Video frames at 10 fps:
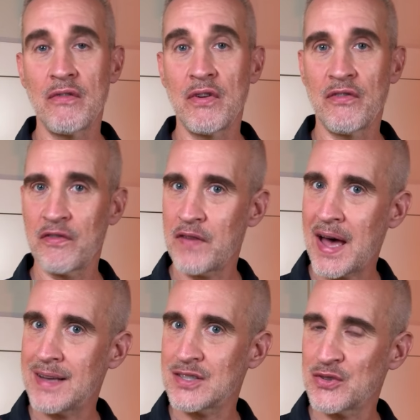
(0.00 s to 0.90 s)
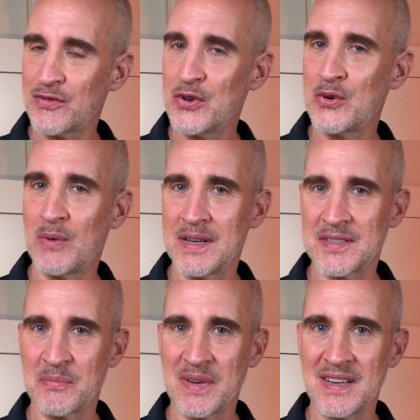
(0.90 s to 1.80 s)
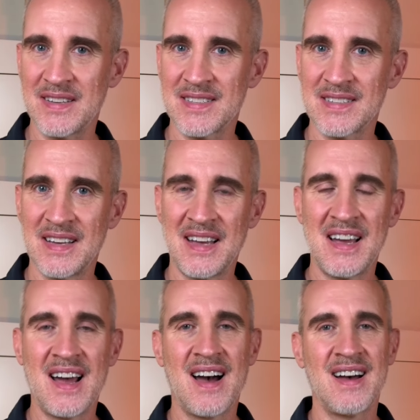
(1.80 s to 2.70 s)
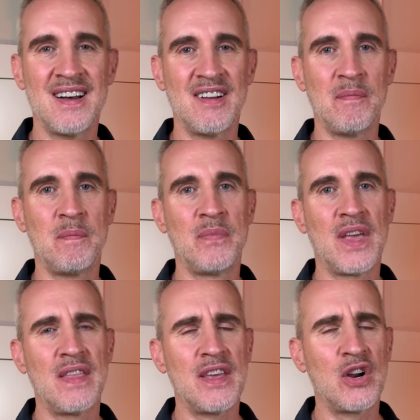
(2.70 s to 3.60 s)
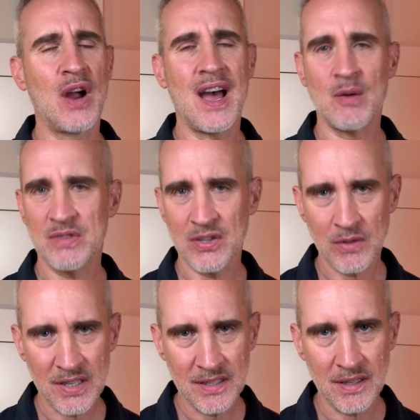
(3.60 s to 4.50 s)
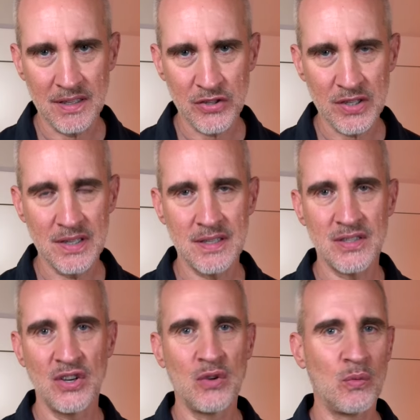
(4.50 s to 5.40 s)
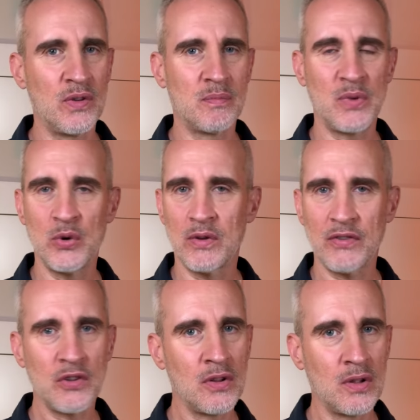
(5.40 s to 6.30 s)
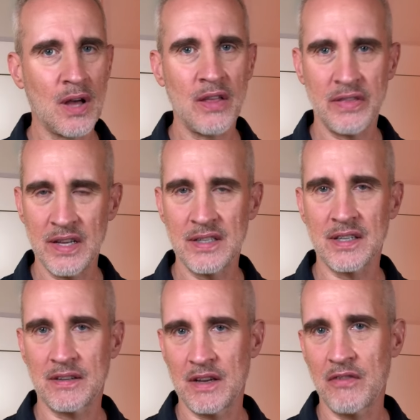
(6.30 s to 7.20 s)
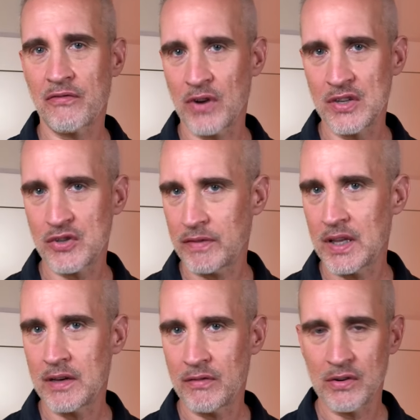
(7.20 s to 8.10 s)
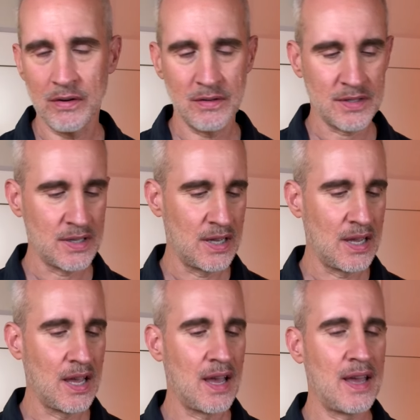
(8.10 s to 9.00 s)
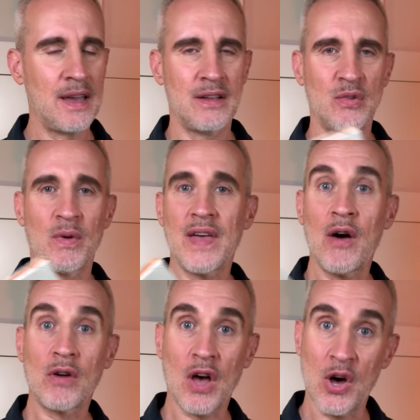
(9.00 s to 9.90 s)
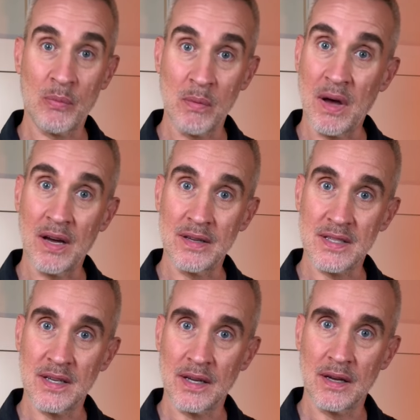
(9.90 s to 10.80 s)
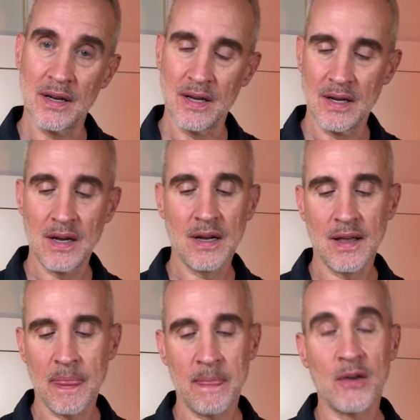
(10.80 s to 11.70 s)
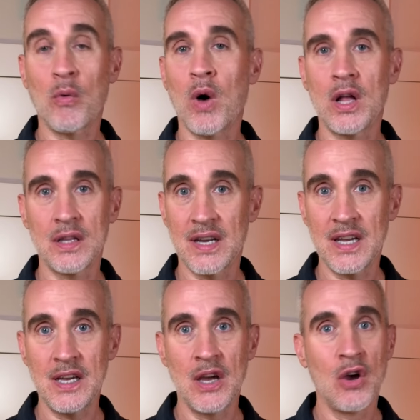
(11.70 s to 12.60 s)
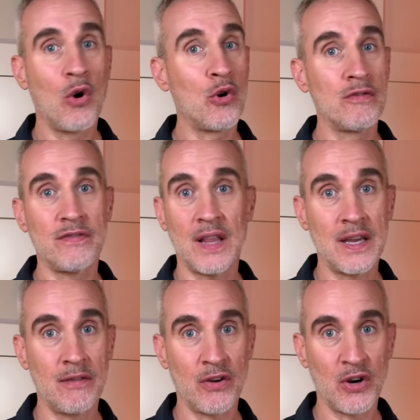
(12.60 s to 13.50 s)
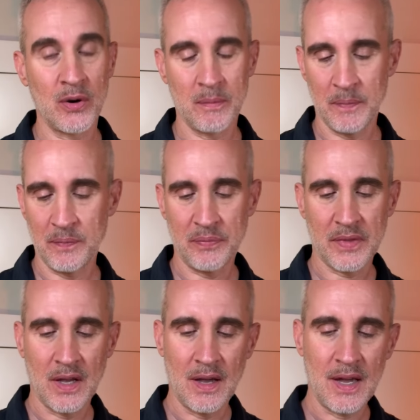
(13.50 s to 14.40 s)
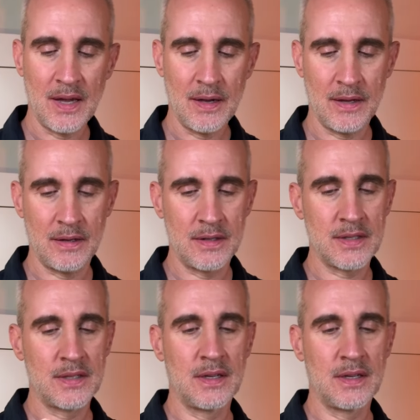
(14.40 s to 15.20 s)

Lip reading: fast food recipes that are absolutely delicious, with beautiful, authentic French flavors, and without compromising the quality or flavor. And